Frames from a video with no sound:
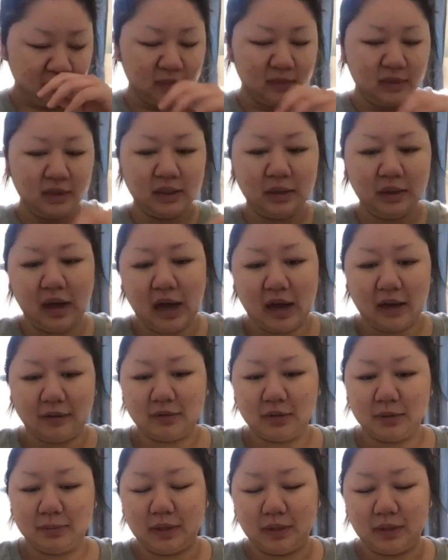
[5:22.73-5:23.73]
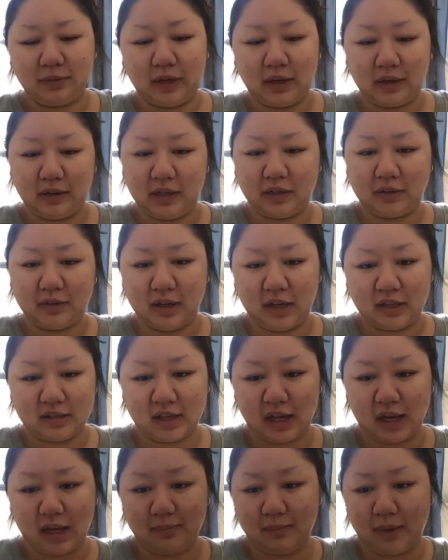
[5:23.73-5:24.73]
you have to be very good at
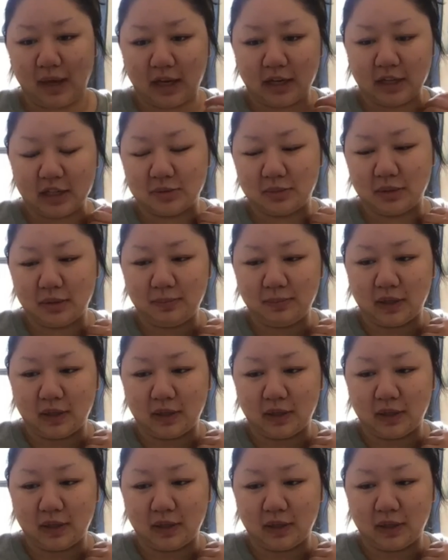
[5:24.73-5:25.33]
time management,